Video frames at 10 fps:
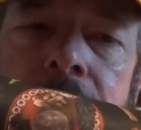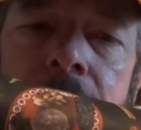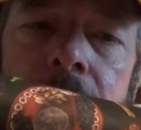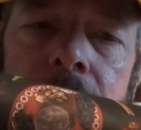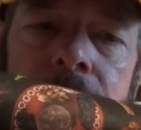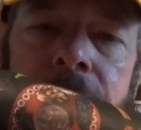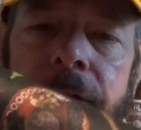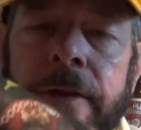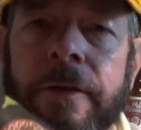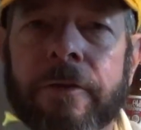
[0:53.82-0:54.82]

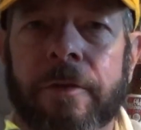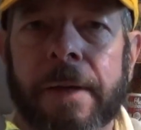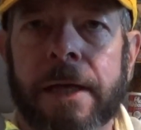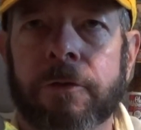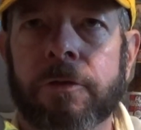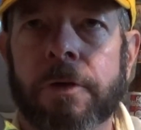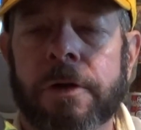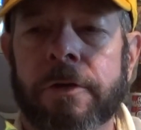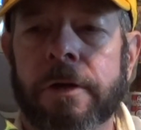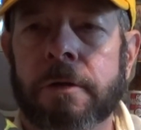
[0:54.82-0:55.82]
LLC. There's about
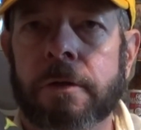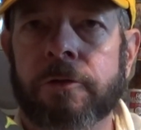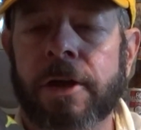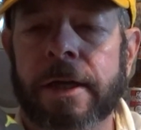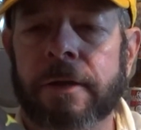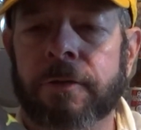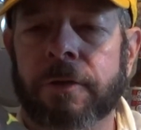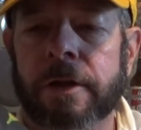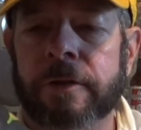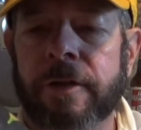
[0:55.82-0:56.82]
200 check-ins
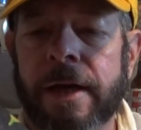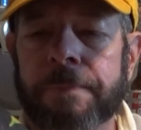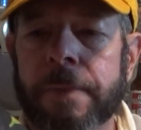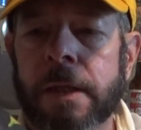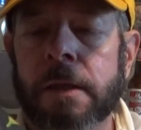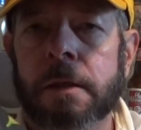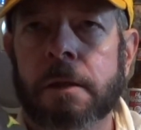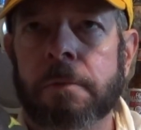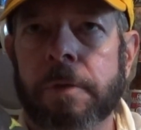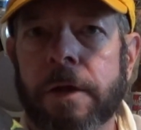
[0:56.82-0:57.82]
on Untap.
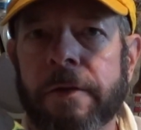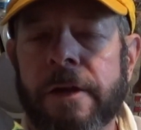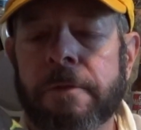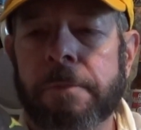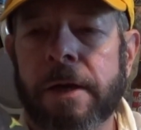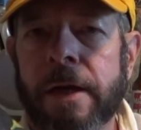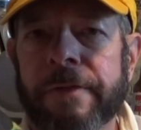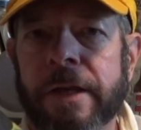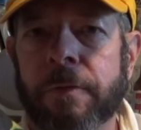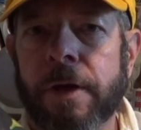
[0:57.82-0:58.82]
Beer, beer
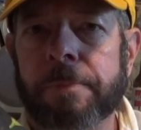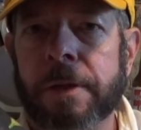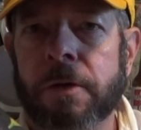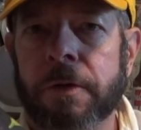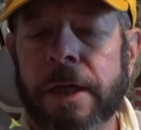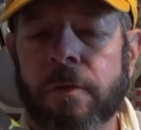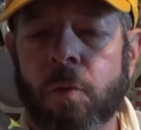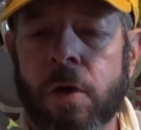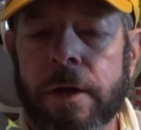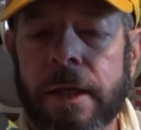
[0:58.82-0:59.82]
Advocate and Rate Beer only have
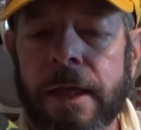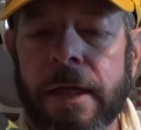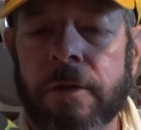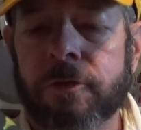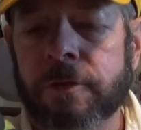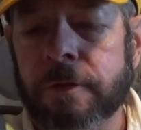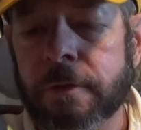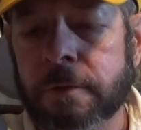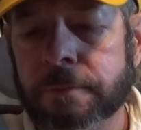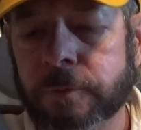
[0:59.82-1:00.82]
one each
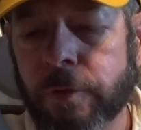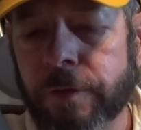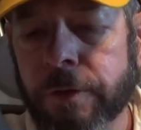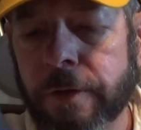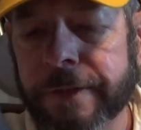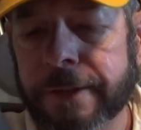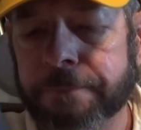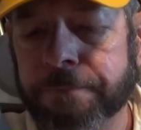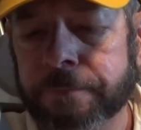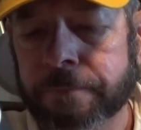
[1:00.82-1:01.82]
review of it.
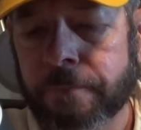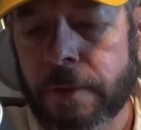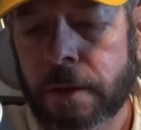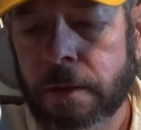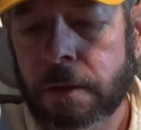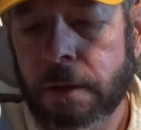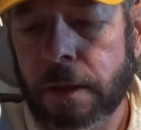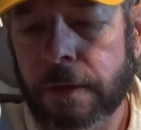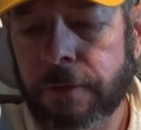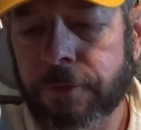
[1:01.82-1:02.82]

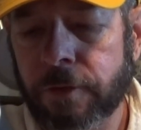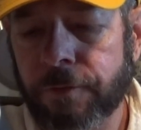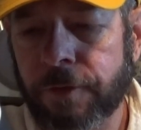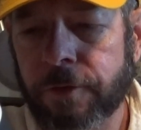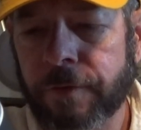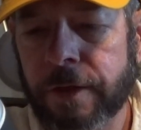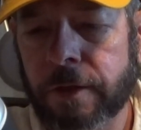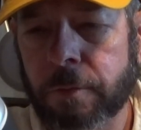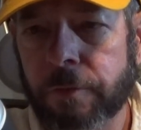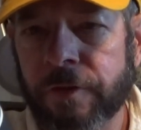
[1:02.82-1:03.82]
And this is the first
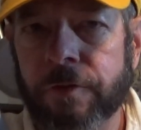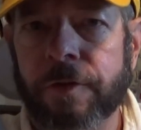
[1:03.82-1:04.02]
video review